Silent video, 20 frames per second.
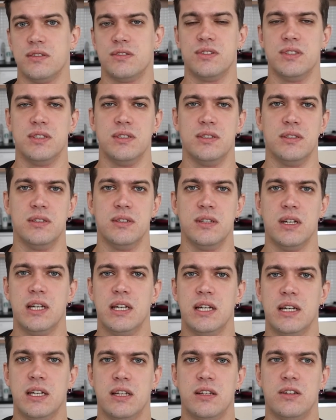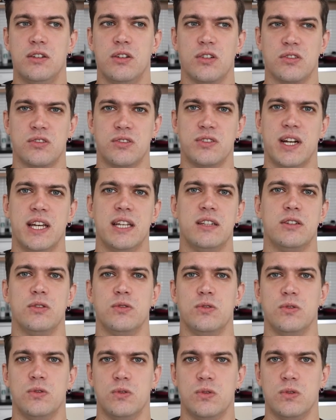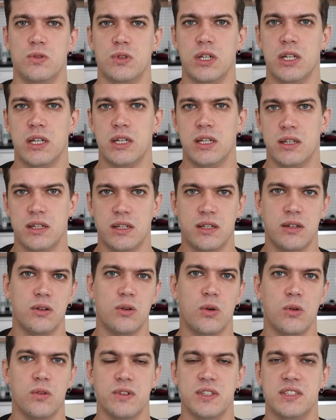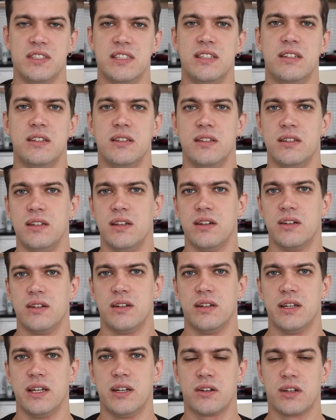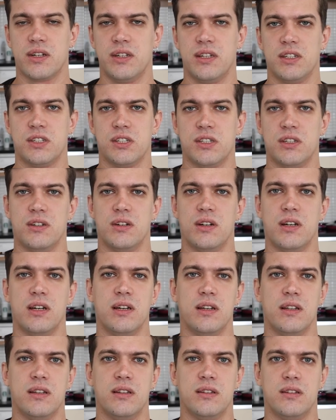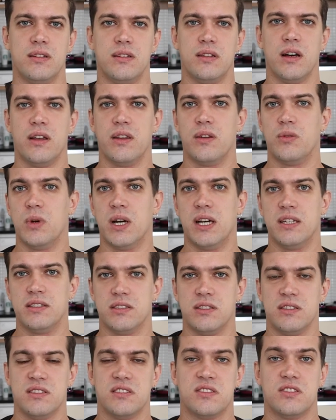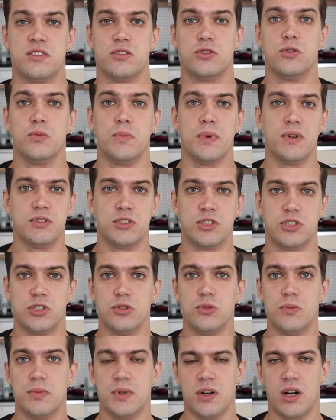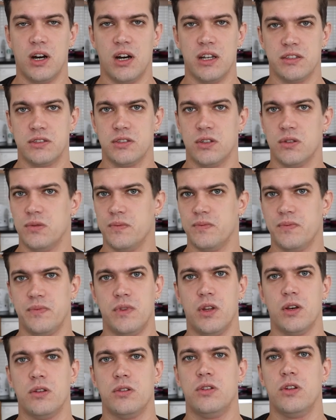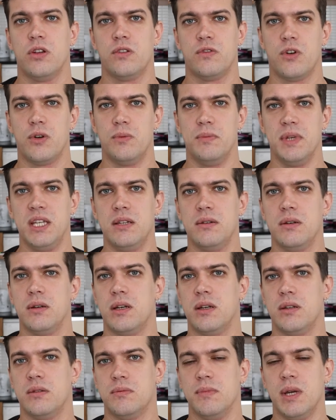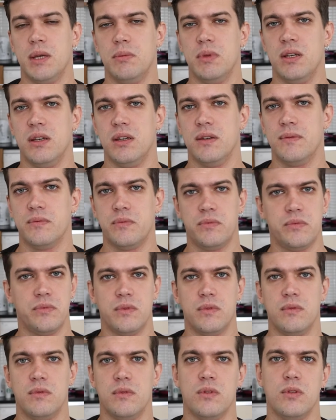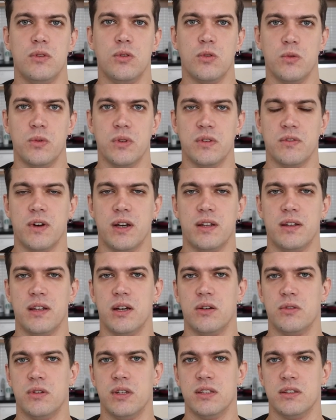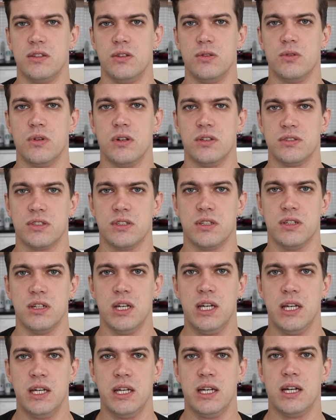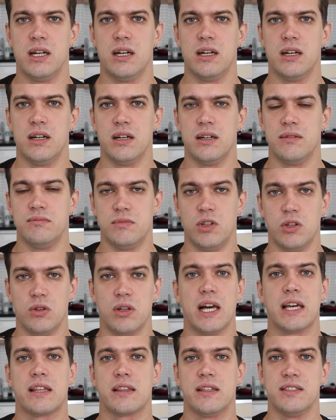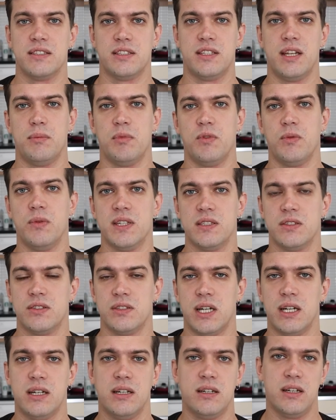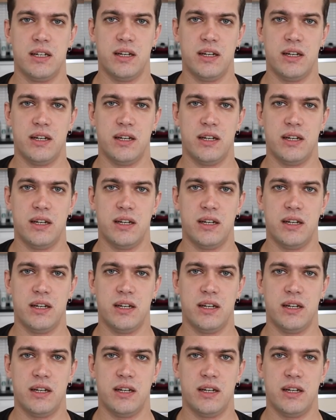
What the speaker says: it's really not great to always sit in your air conditioner, and otherwise it's super, super hot. So not for me, and maybe you will find out that you also don't like this type of weather.